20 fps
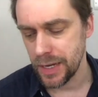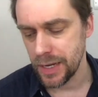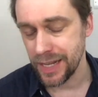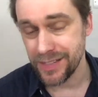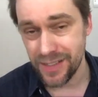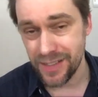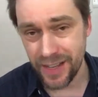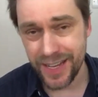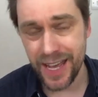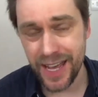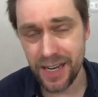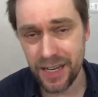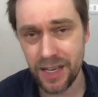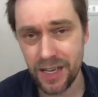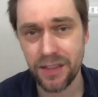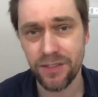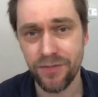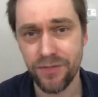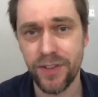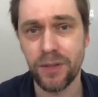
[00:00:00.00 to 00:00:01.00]
like any
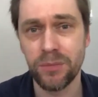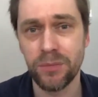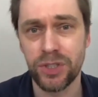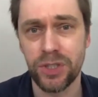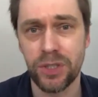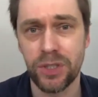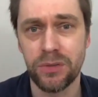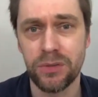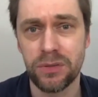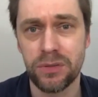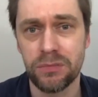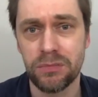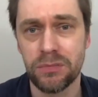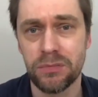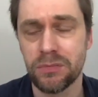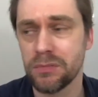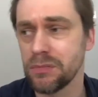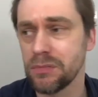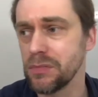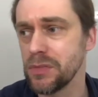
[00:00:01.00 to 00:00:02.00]
other film shoot.
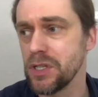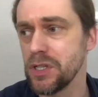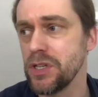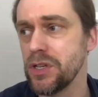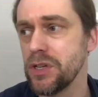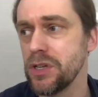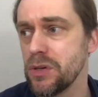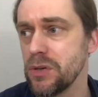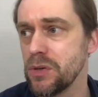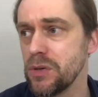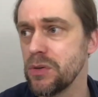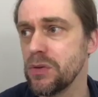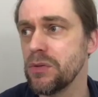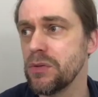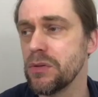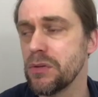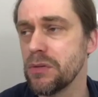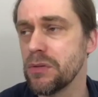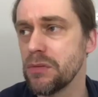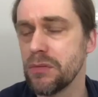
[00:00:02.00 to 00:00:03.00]
You
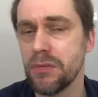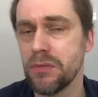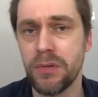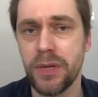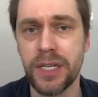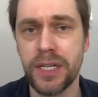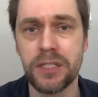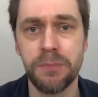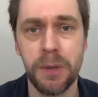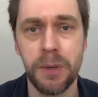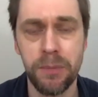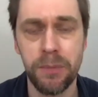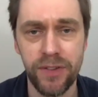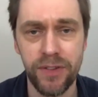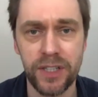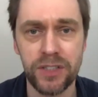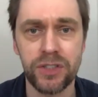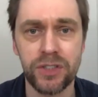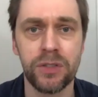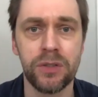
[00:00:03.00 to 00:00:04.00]
need to be
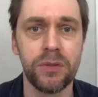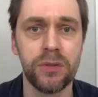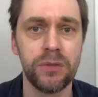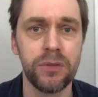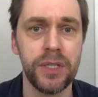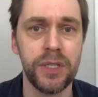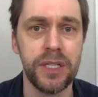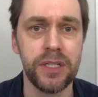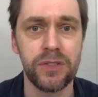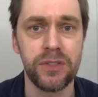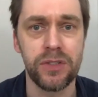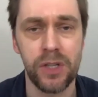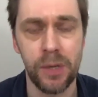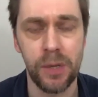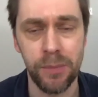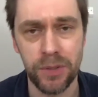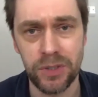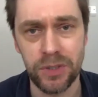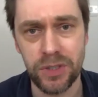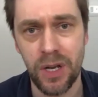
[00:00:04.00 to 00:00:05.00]
professional. You need to turn up
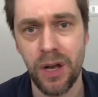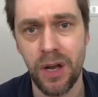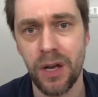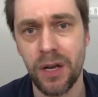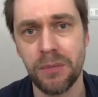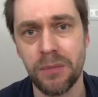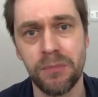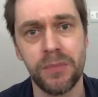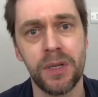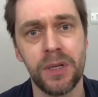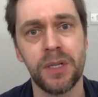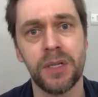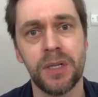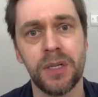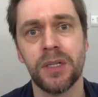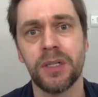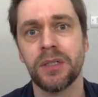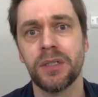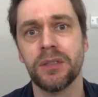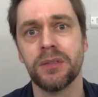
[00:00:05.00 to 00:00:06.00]
on time.
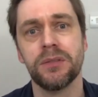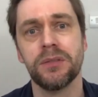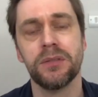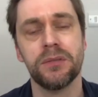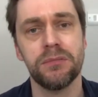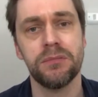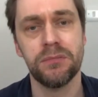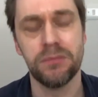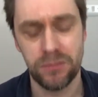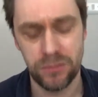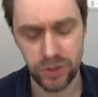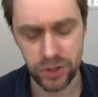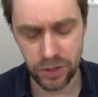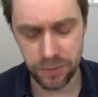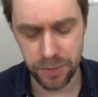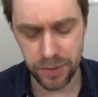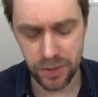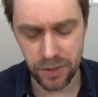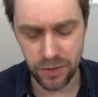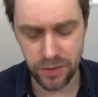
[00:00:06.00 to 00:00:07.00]
Just
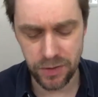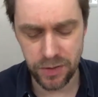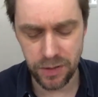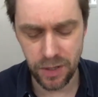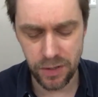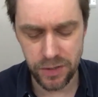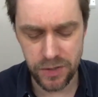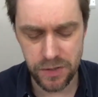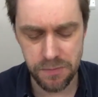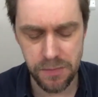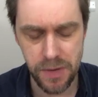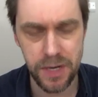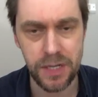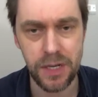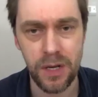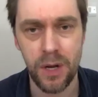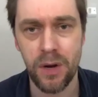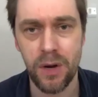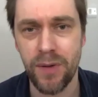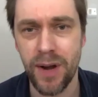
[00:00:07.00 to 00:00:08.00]
because there's lots of money
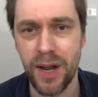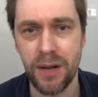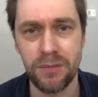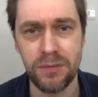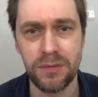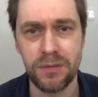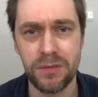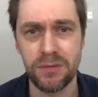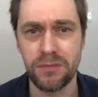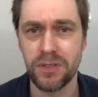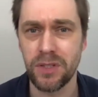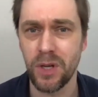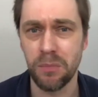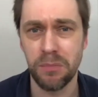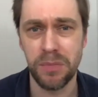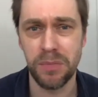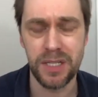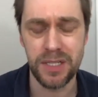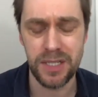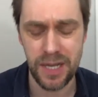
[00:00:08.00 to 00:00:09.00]
going around, don't
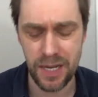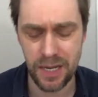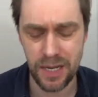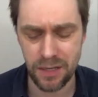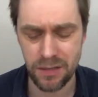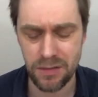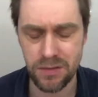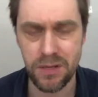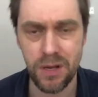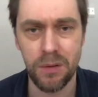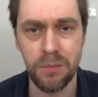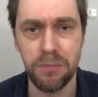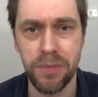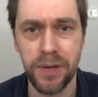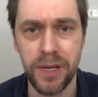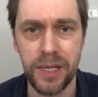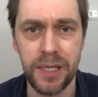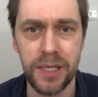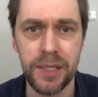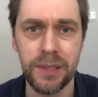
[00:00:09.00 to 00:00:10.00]
be a dick. Don't
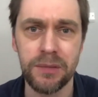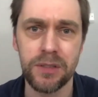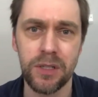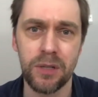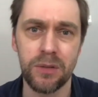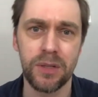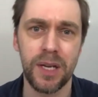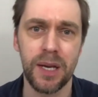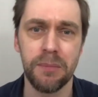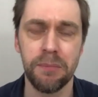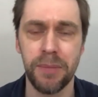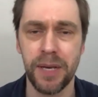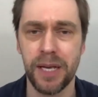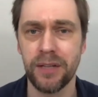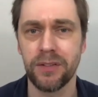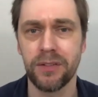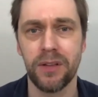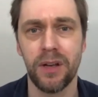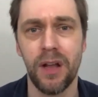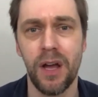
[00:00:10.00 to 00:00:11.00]
get
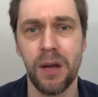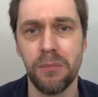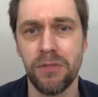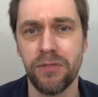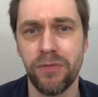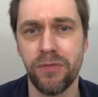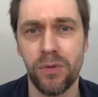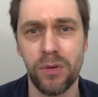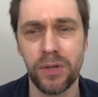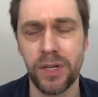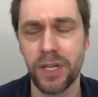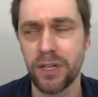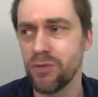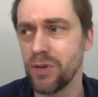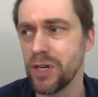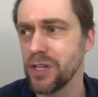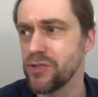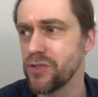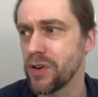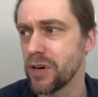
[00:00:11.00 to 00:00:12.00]
pissed the night before, get
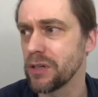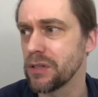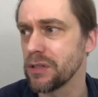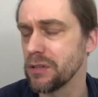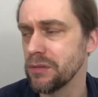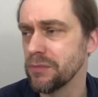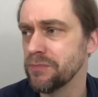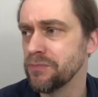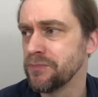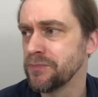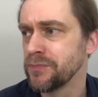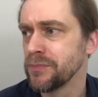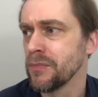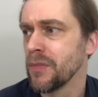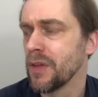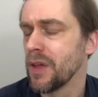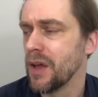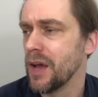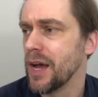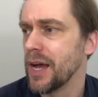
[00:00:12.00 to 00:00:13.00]
really drunk
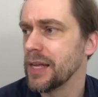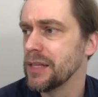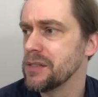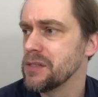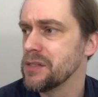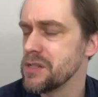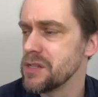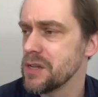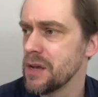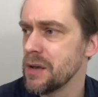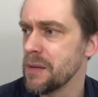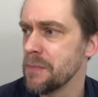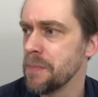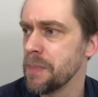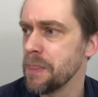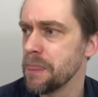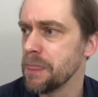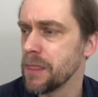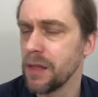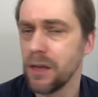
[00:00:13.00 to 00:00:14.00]

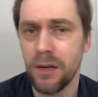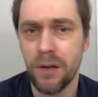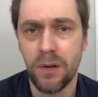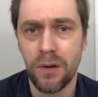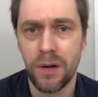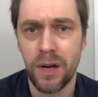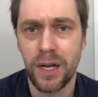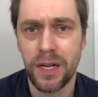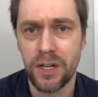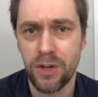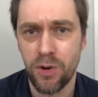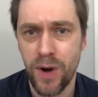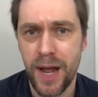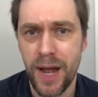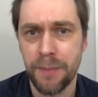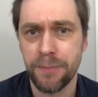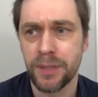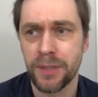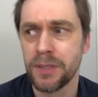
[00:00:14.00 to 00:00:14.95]
and look like crap.